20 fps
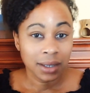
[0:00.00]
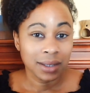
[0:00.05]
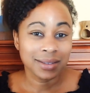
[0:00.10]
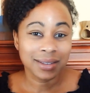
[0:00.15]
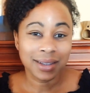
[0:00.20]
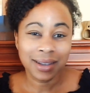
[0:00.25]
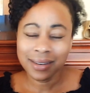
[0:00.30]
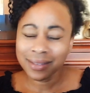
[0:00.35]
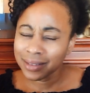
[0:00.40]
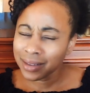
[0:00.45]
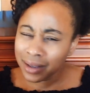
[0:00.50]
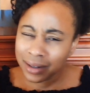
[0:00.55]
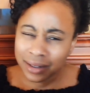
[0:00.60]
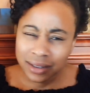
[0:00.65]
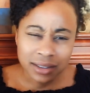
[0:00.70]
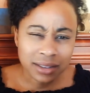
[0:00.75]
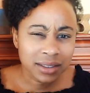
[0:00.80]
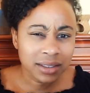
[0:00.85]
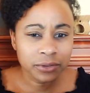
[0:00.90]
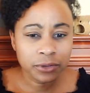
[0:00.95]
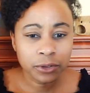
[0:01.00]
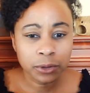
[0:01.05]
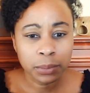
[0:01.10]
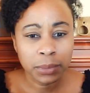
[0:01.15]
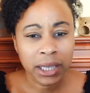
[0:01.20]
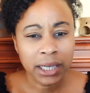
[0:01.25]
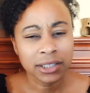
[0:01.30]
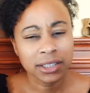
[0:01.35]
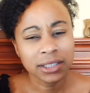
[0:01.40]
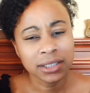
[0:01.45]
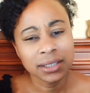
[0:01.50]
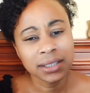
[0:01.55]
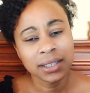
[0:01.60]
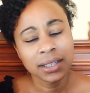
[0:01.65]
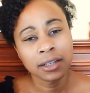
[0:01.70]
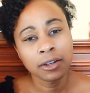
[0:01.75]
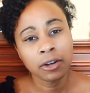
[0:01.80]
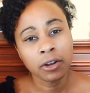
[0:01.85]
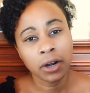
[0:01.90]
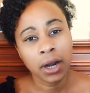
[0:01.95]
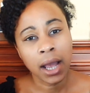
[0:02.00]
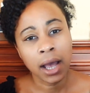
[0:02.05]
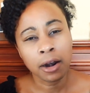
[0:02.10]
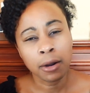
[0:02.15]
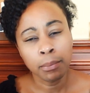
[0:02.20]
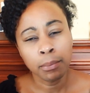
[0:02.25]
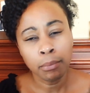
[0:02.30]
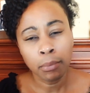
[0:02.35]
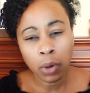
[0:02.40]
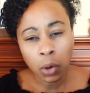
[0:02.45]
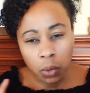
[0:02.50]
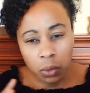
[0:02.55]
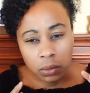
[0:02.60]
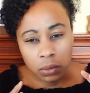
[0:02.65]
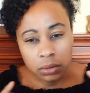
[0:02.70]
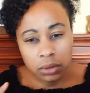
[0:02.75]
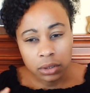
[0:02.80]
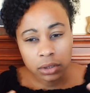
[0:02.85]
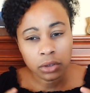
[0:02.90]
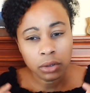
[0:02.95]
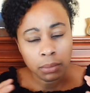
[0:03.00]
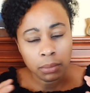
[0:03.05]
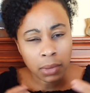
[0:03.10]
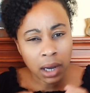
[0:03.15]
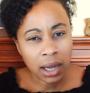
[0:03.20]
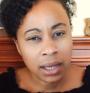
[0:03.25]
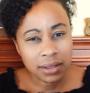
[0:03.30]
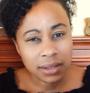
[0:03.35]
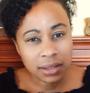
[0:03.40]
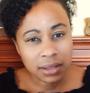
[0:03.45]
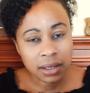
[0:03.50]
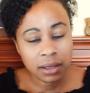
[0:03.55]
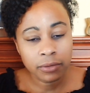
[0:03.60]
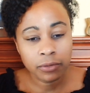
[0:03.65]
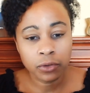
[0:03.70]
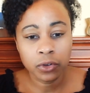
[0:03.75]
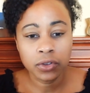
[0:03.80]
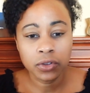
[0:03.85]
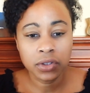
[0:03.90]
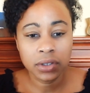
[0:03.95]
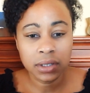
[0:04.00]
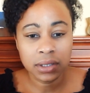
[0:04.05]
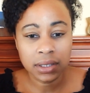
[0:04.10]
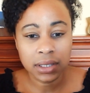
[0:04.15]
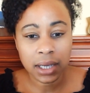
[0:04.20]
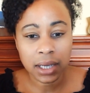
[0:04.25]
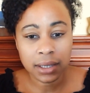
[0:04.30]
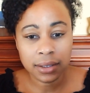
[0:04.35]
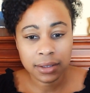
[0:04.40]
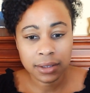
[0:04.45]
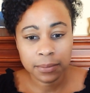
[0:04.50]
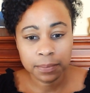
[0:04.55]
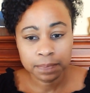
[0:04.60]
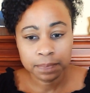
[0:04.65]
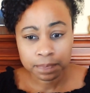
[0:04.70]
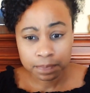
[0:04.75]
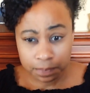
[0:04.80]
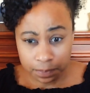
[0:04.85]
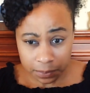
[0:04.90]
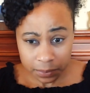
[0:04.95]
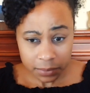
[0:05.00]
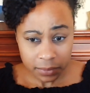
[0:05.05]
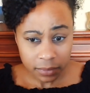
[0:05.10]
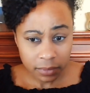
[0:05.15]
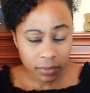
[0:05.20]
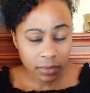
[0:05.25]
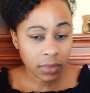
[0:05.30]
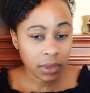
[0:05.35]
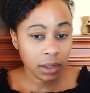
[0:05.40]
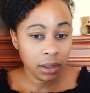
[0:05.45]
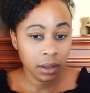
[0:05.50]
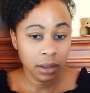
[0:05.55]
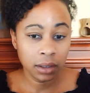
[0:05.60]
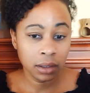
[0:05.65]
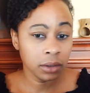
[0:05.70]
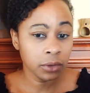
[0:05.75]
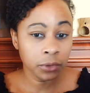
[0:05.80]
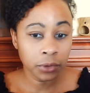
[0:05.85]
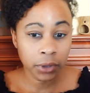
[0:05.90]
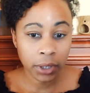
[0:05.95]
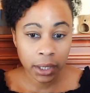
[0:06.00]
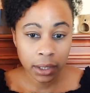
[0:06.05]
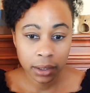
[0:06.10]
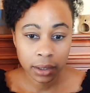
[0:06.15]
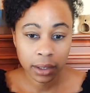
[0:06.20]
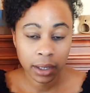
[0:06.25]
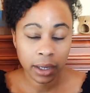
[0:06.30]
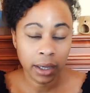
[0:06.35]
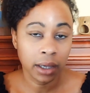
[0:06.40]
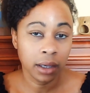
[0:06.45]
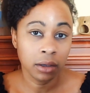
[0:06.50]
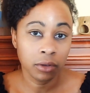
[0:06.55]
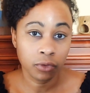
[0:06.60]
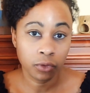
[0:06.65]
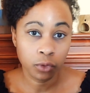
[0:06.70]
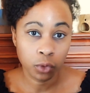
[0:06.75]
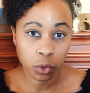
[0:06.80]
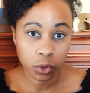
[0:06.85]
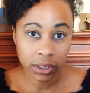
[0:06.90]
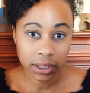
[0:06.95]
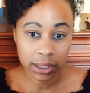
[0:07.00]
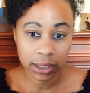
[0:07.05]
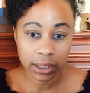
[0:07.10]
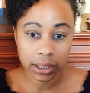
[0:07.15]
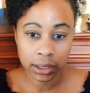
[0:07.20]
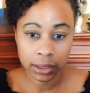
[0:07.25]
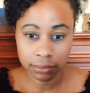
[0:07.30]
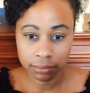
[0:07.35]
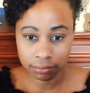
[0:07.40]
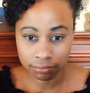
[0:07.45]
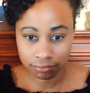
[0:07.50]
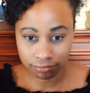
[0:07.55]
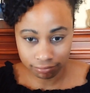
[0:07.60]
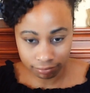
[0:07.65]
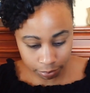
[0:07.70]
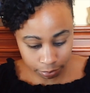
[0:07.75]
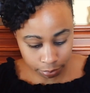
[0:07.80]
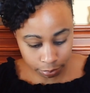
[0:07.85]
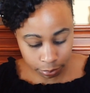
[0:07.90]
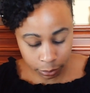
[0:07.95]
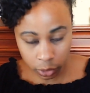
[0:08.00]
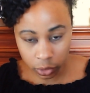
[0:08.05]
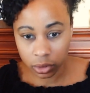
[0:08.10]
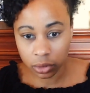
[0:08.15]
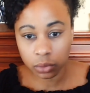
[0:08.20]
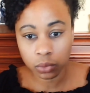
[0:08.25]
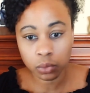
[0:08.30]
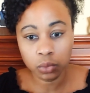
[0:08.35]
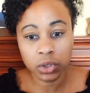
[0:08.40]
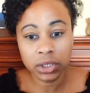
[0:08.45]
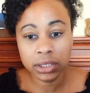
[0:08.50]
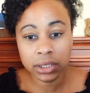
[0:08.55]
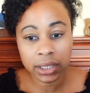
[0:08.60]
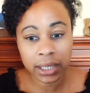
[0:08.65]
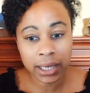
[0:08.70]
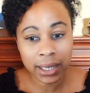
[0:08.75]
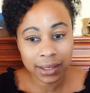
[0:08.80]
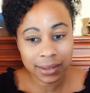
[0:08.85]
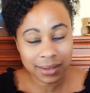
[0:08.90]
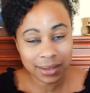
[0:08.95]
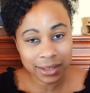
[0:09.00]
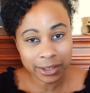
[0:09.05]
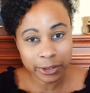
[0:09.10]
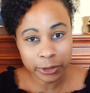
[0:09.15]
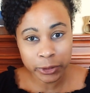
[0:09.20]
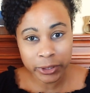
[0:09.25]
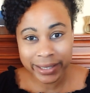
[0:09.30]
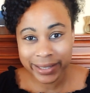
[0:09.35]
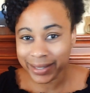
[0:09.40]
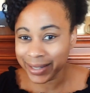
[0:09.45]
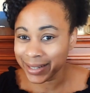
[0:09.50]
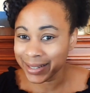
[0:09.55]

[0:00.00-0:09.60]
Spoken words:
It's got a lot of good information in it on how to mold your mindset for success. He created a 14-book Rich Dad series.